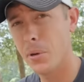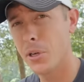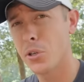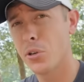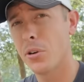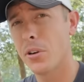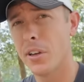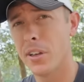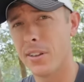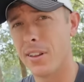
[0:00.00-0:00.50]
make
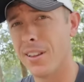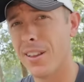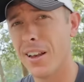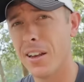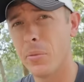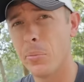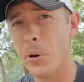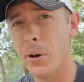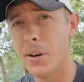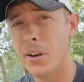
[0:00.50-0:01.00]
sure you hit the
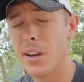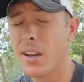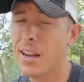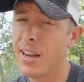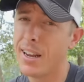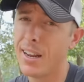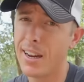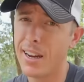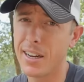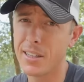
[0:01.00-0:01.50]
like button
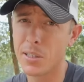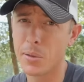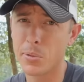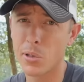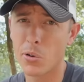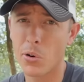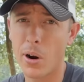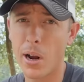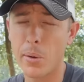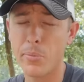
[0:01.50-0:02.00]
and
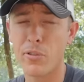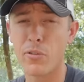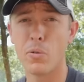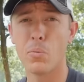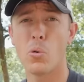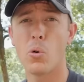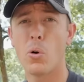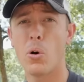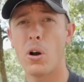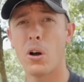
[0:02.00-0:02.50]
subscribe for
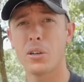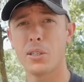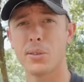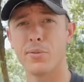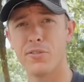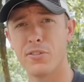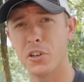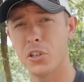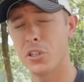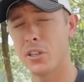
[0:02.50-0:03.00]
more awesome
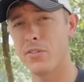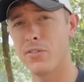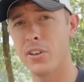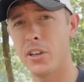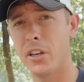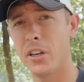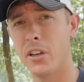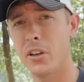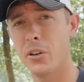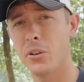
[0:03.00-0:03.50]
fishing
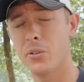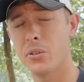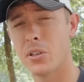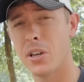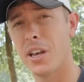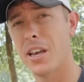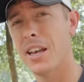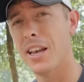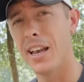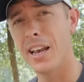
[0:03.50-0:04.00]
videos.
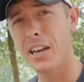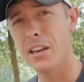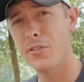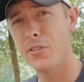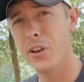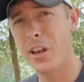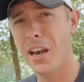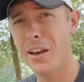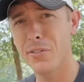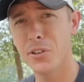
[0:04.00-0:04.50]
And if
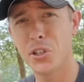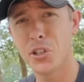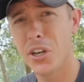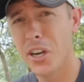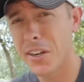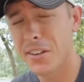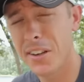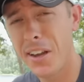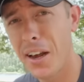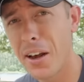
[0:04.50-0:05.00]
you haven't
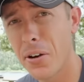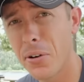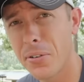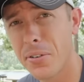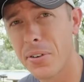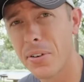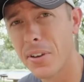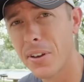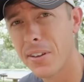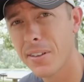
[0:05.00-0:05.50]
checked out
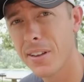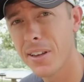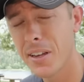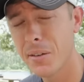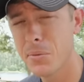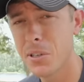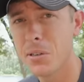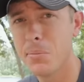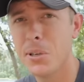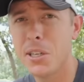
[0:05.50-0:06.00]
the
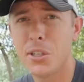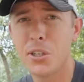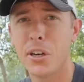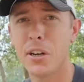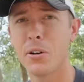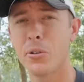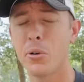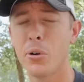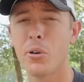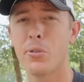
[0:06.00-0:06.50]
MTB
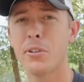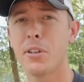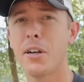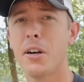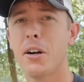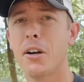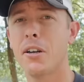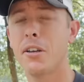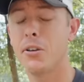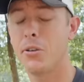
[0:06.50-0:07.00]
channel, go over
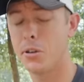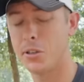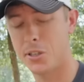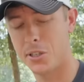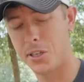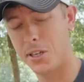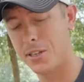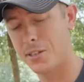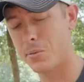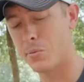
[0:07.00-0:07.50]
there and you can
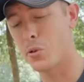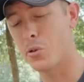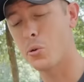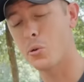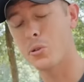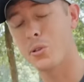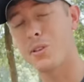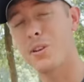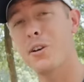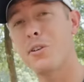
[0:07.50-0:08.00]
see some
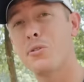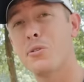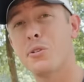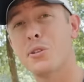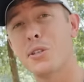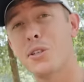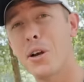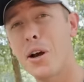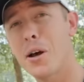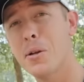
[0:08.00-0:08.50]
cool stuff
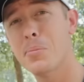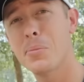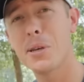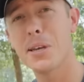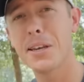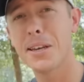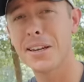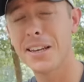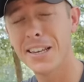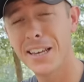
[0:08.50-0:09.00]
with John
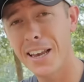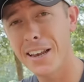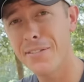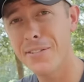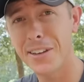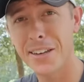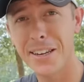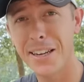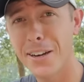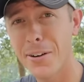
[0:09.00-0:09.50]
B and
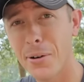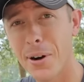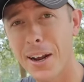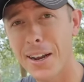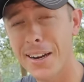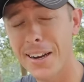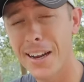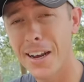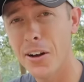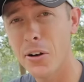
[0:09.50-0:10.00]
KVD
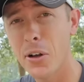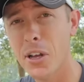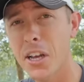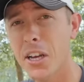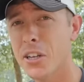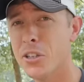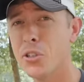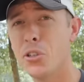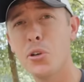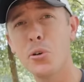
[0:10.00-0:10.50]
right now
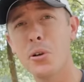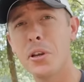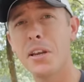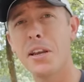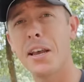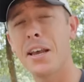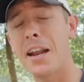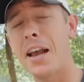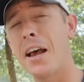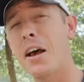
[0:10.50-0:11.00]

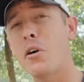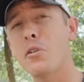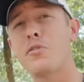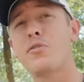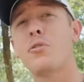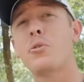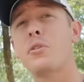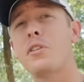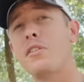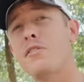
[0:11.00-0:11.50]
duking it out
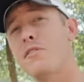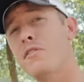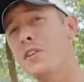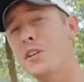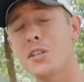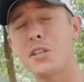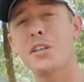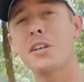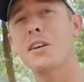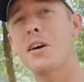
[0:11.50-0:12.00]
for the fishing